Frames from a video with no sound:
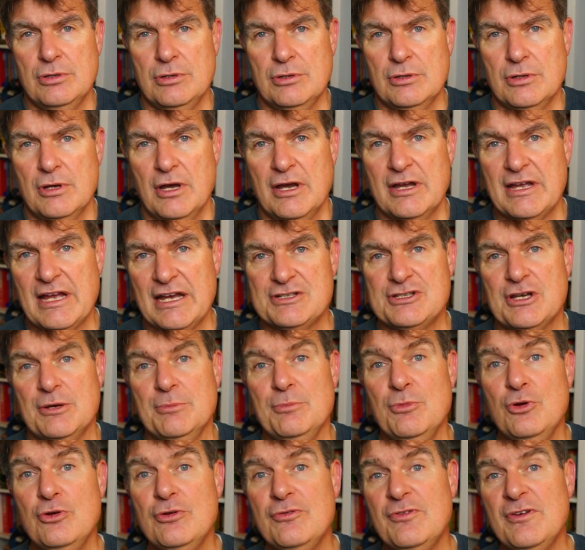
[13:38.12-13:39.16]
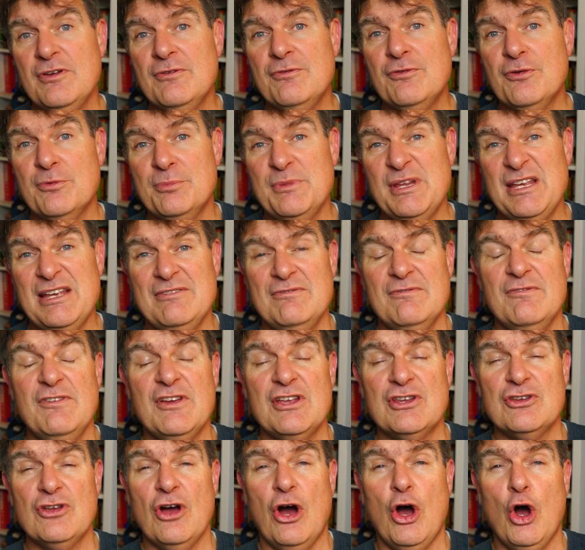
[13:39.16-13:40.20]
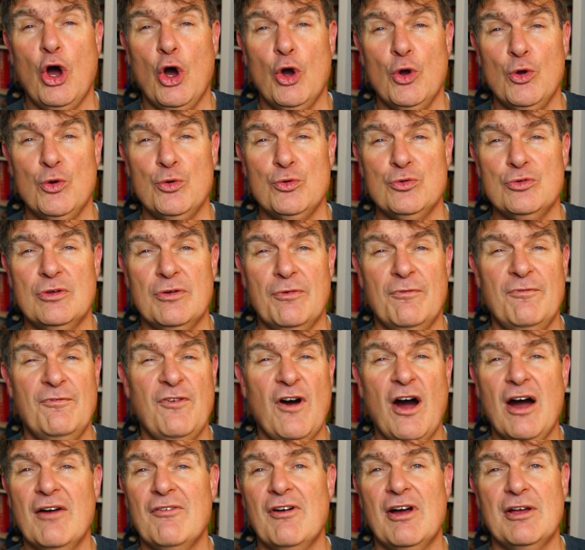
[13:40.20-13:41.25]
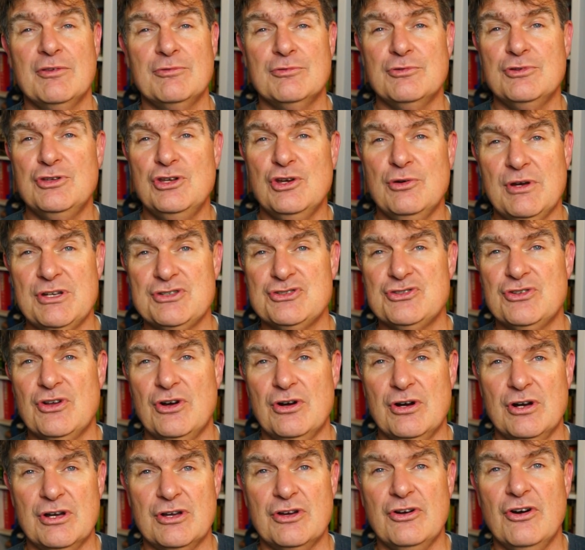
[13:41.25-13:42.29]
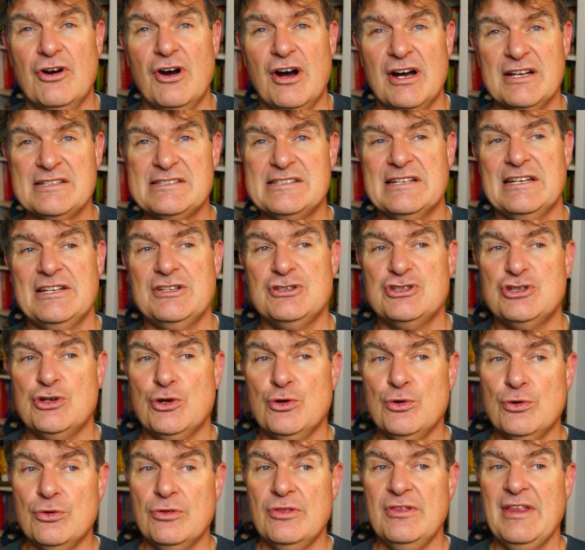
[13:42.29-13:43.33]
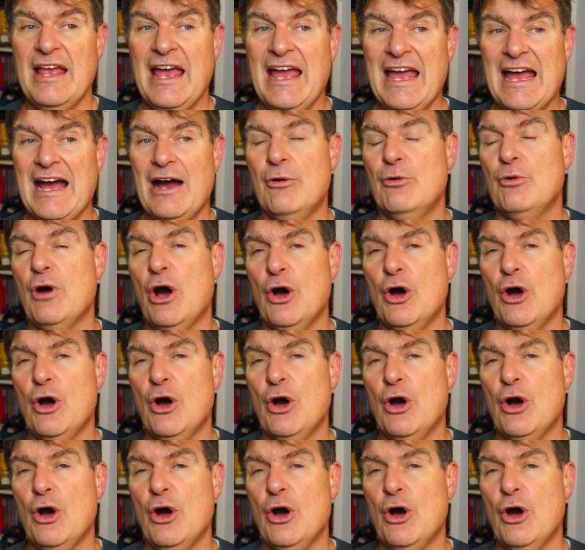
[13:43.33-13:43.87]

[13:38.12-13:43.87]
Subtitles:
Okay, so moving from the Invicta owned $500 Glycine to now